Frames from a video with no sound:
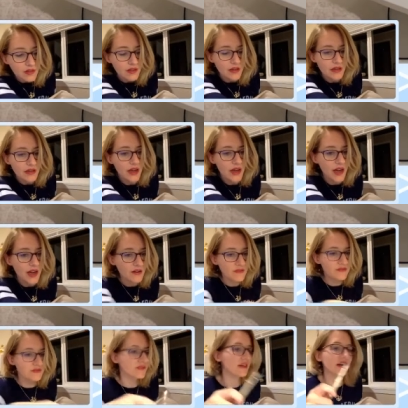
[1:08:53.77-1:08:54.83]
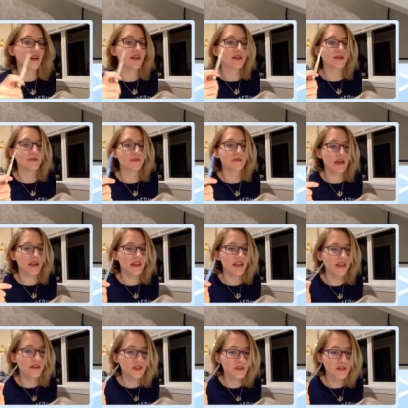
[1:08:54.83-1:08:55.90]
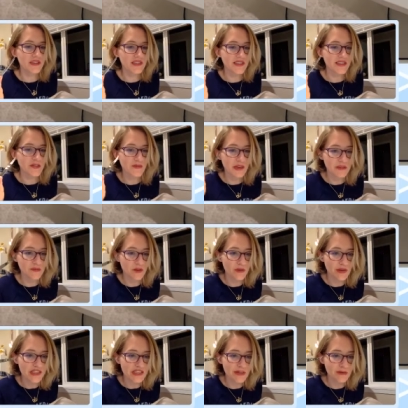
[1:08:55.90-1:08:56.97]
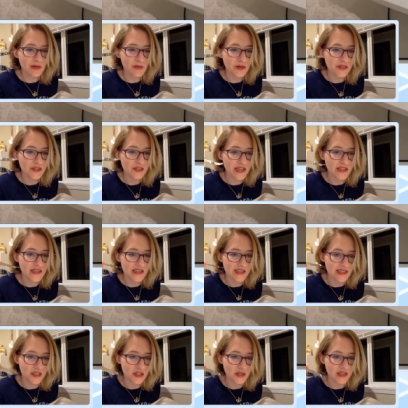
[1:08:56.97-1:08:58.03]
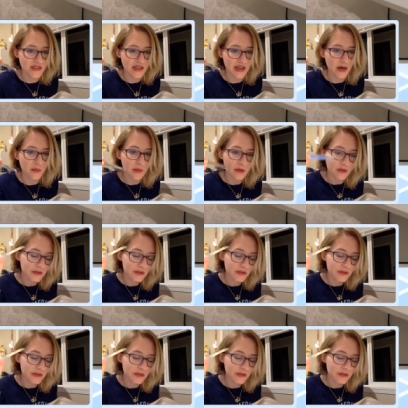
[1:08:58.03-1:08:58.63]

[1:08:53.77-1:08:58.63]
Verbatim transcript: Yeah, I have. Um, I think I've shown this. This is my one of my seam rippers. It's essentially a scalpel.